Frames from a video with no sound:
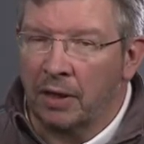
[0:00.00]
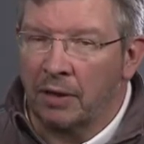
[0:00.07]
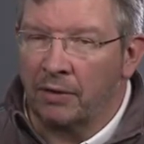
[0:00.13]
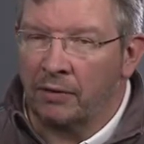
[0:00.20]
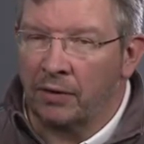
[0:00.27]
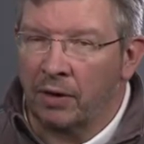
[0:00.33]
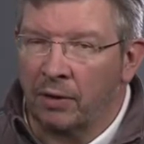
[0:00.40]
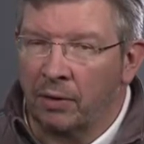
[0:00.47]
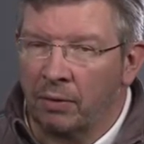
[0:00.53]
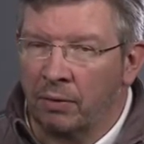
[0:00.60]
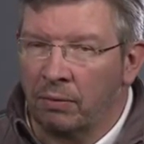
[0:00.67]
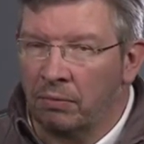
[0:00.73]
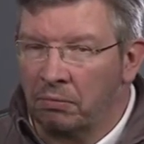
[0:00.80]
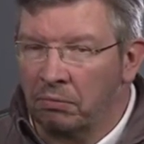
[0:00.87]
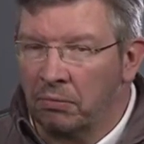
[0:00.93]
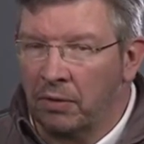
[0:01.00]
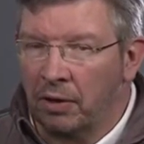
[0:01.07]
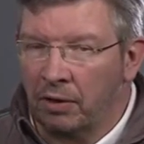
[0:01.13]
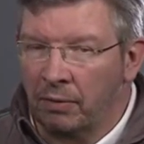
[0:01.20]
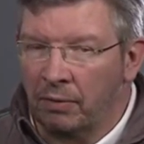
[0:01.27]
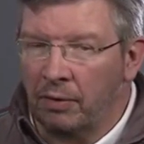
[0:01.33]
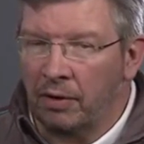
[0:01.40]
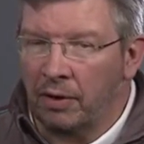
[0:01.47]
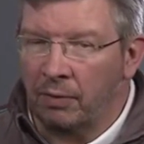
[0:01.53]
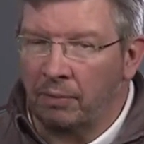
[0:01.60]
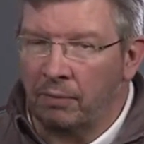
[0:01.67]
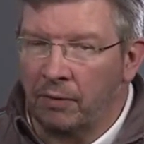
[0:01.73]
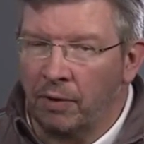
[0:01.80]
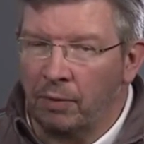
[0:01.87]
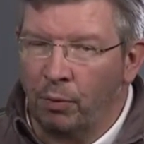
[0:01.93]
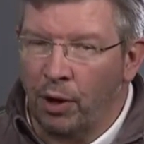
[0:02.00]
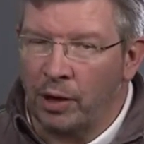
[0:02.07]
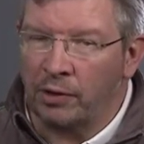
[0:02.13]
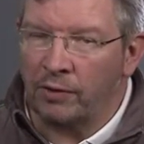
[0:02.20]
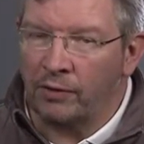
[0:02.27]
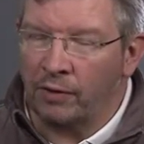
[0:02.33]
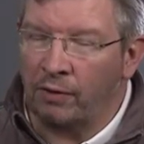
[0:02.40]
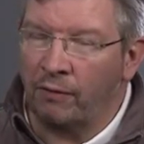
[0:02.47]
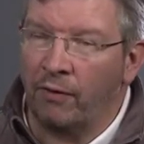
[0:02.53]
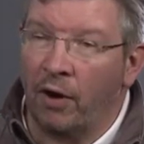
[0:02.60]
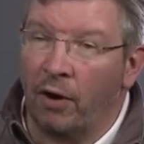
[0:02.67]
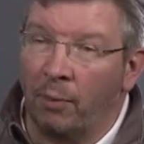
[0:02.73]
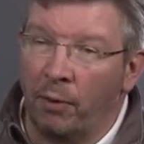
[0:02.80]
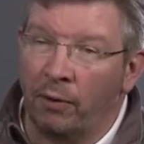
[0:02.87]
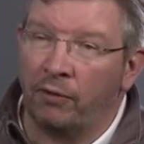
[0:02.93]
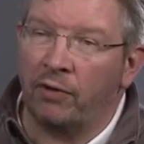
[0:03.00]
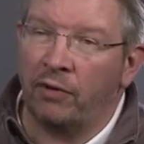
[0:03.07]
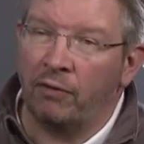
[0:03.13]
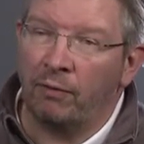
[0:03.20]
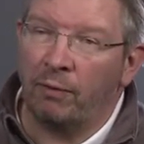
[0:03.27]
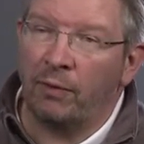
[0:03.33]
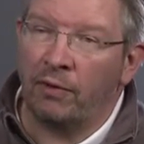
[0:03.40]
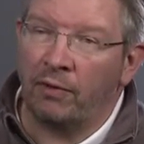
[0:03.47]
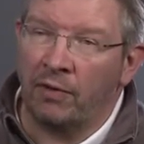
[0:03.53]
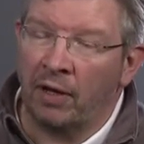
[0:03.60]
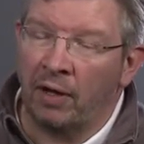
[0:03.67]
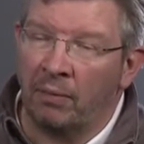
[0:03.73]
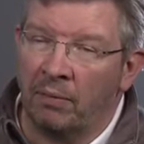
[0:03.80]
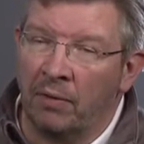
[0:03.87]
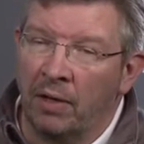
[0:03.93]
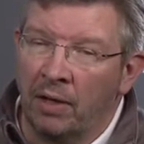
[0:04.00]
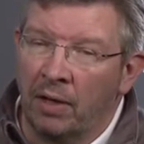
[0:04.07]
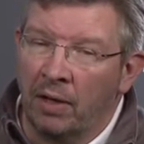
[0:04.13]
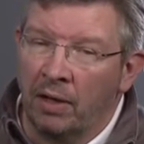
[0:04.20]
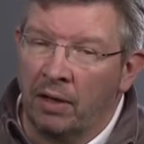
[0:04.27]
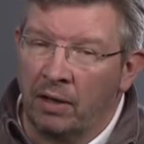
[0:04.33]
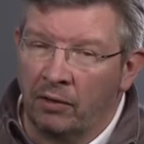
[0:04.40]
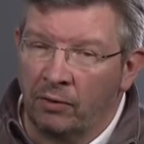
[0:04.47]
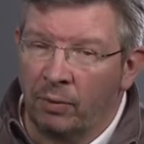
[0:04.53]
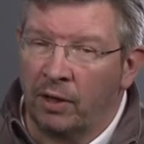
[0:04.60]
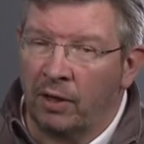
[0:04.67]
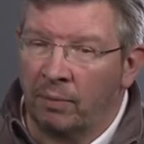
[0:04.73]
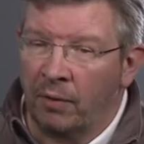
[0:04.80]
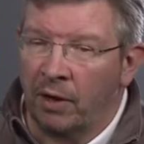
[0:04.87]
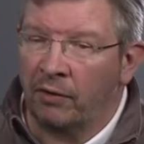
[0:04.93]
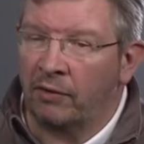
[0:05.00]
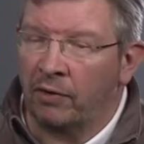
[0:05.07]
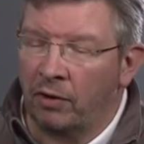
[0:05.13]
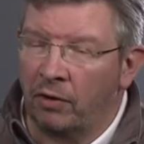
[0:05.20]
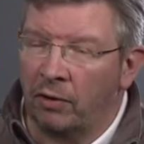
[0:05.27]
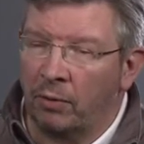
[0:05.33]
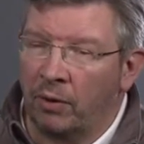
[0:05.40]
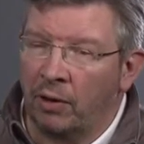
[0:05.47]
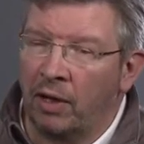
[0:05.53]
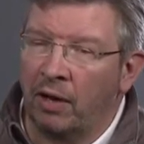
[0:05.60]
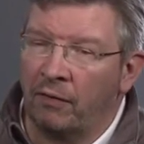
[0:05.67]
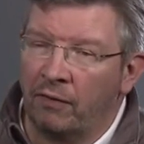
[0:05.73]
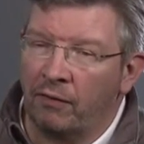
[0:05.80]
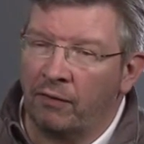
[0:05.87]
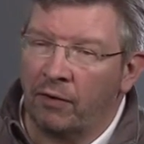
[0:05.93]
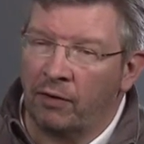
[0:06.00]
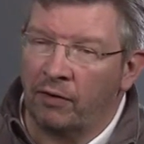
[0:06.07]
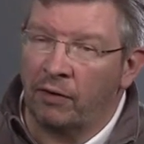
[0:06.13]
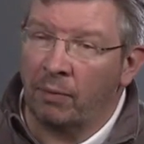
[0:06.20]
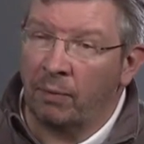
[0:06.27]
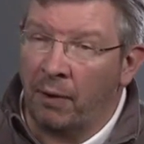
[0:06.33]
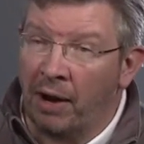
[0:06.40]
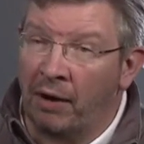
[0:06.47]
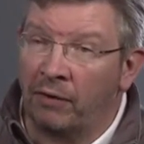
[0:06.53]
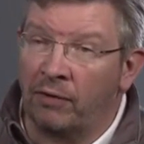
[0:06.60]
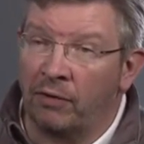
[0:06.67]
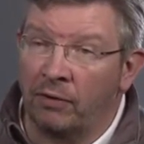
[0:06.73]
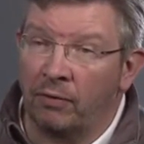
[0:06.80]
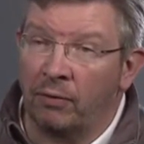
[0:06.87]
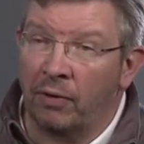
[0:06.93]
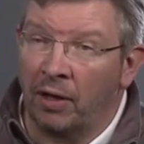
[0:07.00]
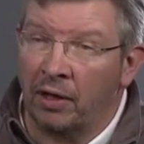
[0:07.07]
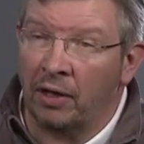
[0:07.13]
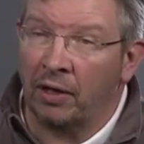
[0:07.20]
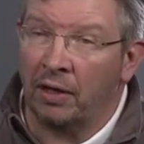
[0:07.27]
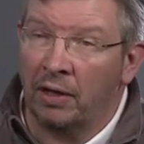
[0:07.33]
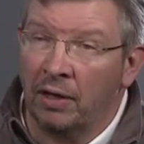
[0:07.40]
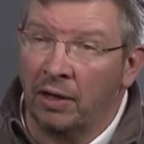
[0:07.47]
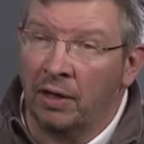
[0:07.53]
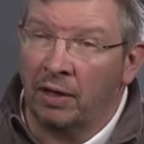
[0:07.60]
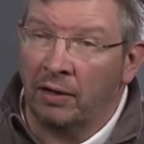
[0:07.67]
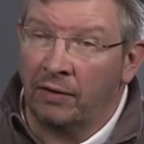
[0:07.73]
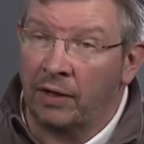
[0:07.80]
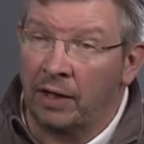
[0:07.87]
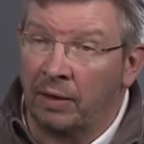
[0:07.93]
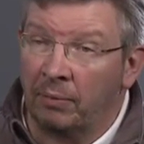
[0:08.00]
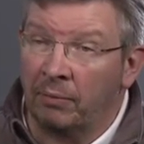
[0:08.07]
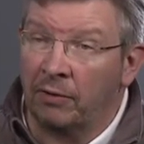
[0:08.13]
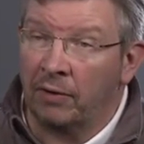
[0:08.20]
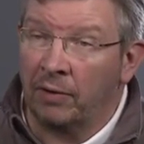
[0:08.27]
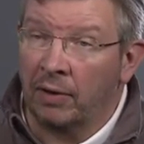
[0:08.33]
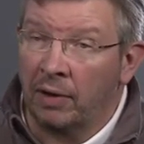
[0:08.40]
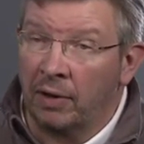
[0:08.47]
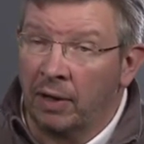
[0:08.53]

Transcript: So the impressions so far are positive. But this week in Barcelona, we're going to have the first comparisons with other teams.